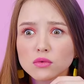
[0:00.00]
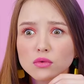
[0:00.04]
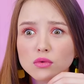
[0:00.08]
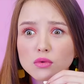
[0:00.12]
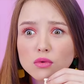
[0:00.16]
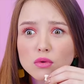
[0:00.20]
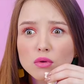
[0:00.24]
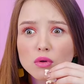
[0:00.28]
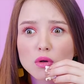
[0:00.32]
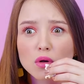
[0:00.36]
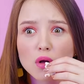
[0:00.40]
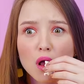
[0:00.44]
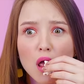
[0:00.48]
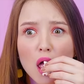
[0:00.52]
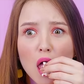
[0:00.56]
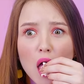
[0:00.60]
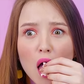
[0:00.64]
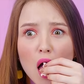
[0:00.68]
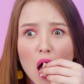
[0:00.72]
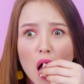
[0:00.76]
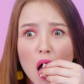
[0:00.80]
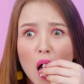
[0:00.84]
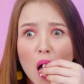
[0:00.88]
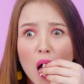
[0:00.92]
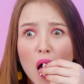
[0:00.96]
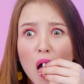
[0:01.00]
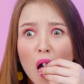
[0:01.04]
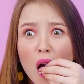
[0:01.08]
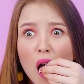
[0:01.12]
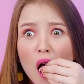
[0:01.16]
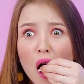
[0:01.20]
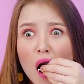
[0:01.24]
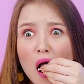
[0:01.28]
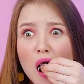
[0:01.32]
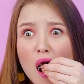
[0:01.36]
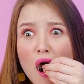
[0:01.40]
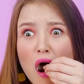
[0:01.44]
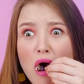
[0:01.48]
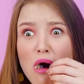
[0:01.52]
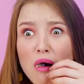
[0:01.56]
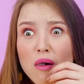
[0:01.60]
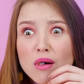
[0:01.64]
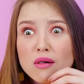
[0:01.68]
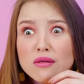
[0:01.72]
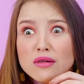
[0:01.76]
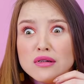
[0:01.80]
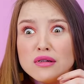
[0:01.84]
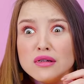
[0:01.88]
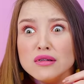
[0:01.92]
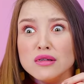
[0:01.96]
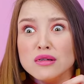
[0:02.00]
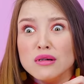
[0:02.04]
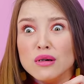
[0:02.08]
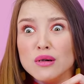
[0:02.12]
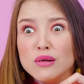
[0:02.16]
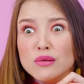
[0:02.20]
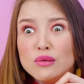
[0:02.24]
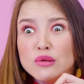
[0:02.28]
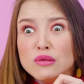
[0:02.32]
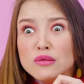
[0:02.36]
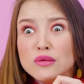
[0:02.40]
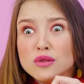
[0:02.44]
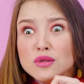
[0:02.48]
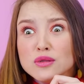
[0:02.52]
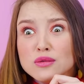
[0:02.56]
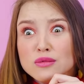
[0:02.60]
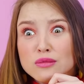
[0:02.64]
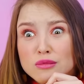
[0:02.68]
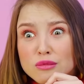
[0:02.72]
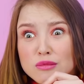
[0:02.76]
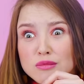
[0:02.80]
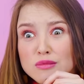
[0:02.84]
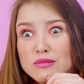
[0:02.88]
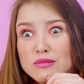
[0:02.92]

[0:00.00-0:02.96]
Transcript: a bucket of popcorn isn't the best choice for horror flick